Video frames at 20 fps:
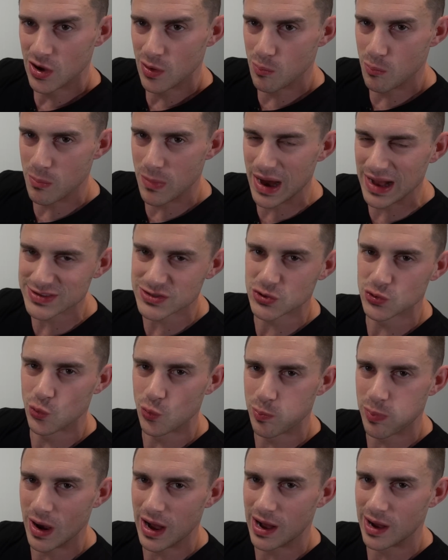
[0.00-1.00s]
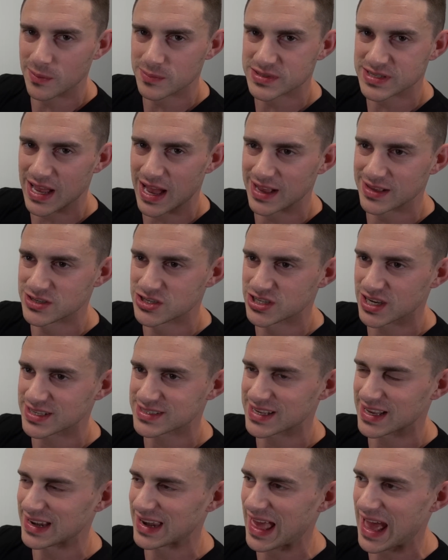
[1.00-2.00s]
muscle pumps and
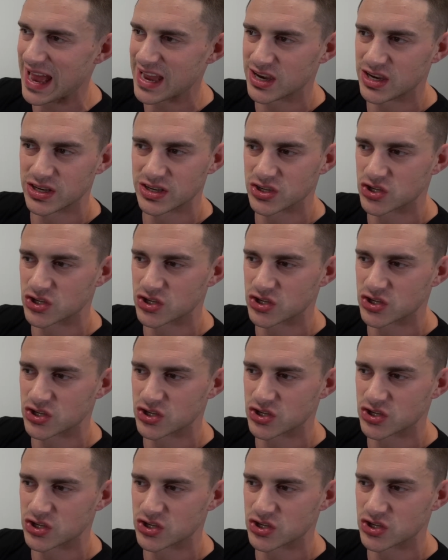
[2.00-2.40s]
just allow you